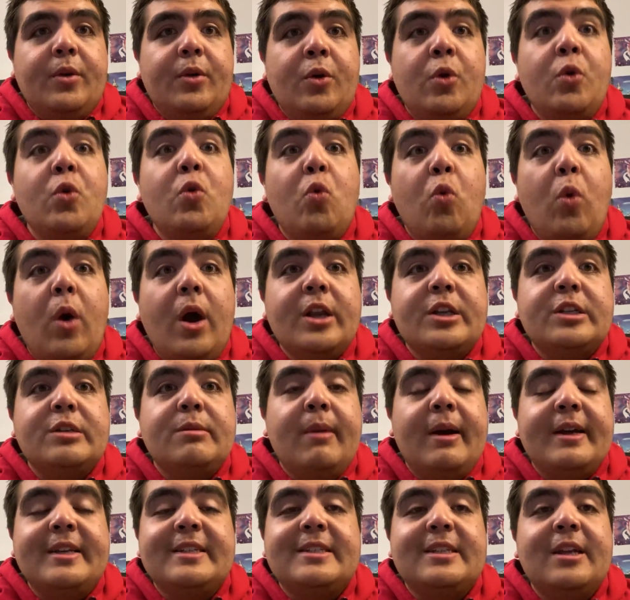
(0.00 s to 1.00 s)
who watched
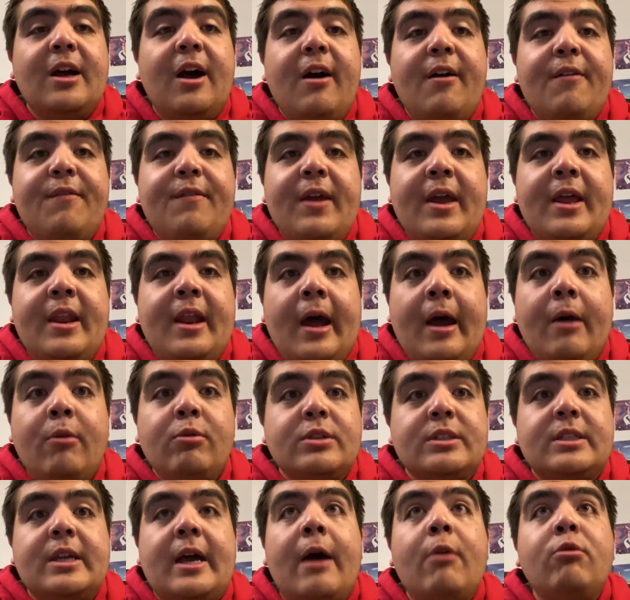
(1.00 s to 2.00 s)
my stuff, and I
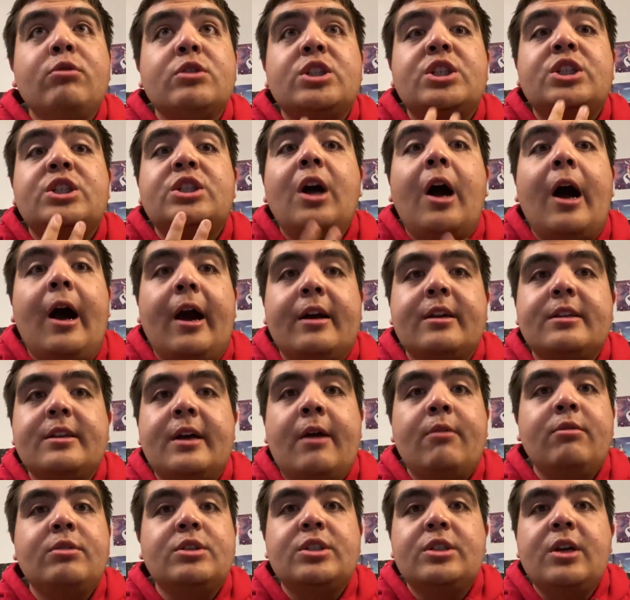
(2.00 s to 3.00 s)
was shocked.
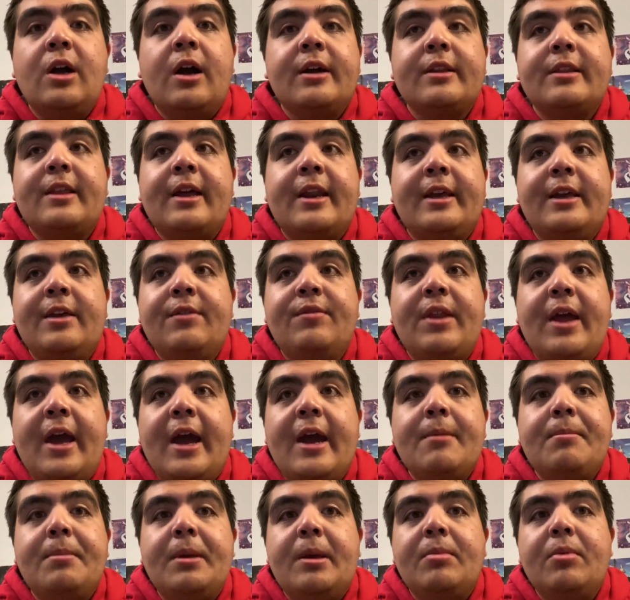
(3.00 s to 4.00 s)
I was shocked that I even
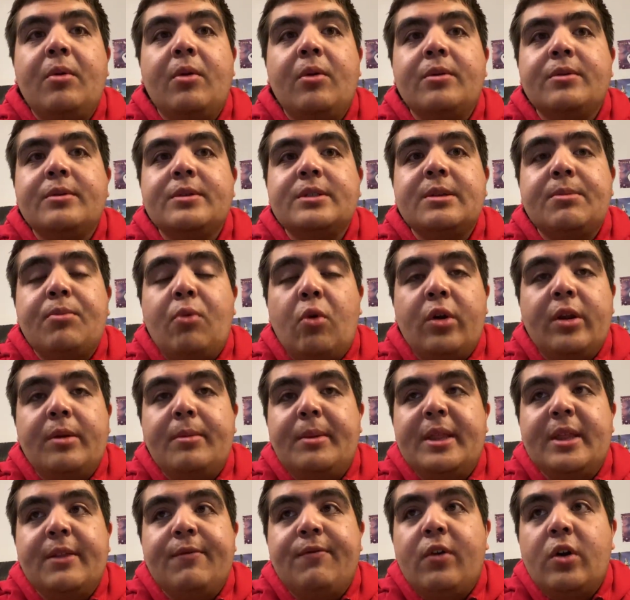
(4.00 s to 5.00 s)
had people supporting
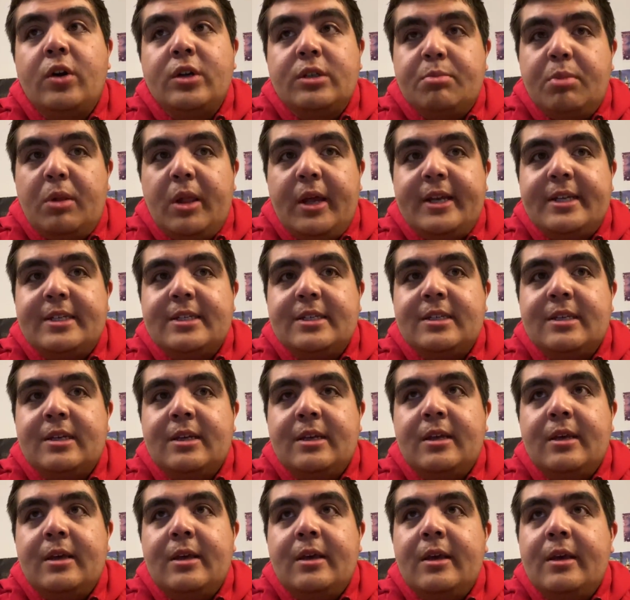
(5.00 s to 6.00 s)
me in the first place.
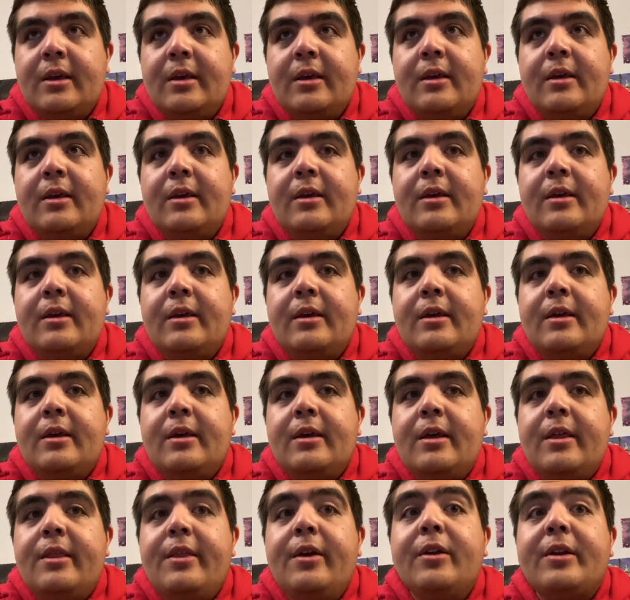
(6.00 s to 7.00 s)

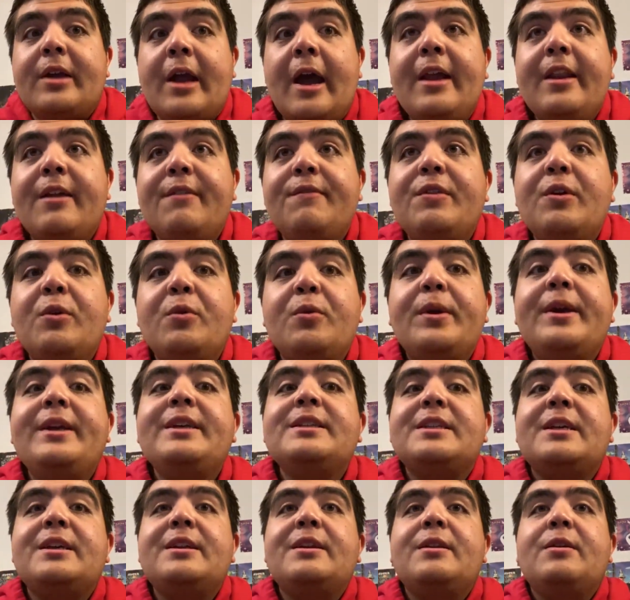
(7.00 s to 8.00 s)
They're kind of the
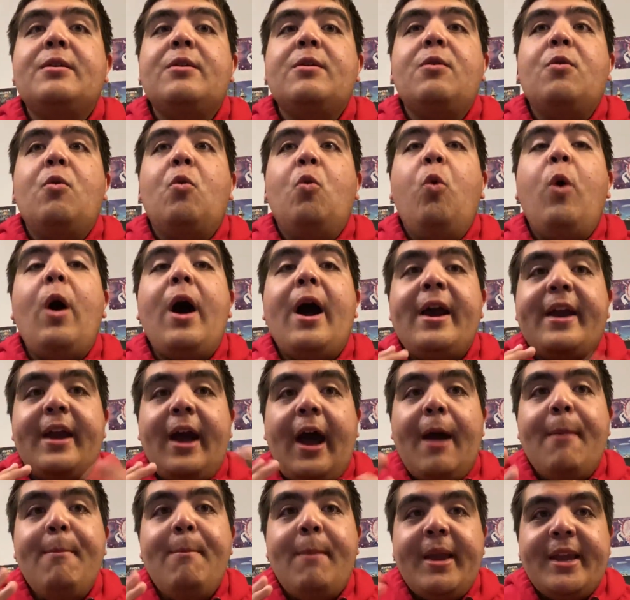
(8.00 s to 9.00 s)
reason why
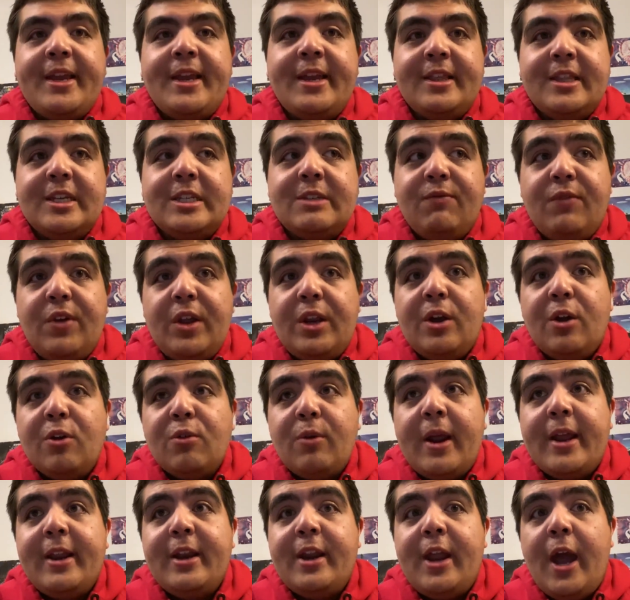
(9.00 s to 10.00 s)
I'm making this video
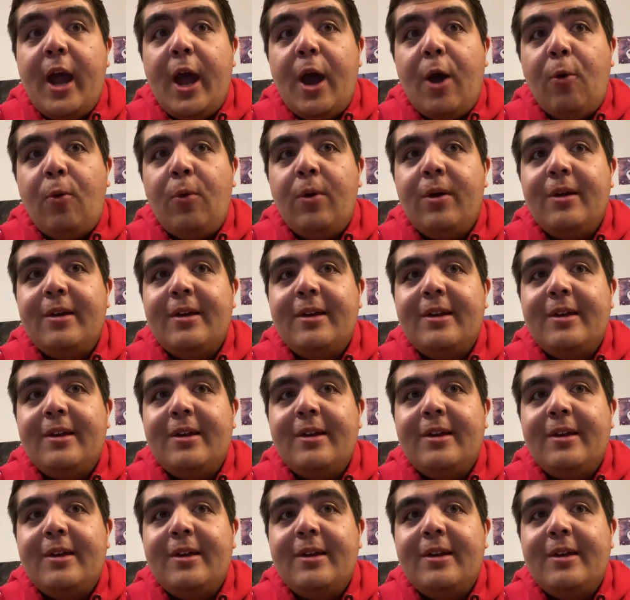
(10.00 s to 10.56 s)
right now.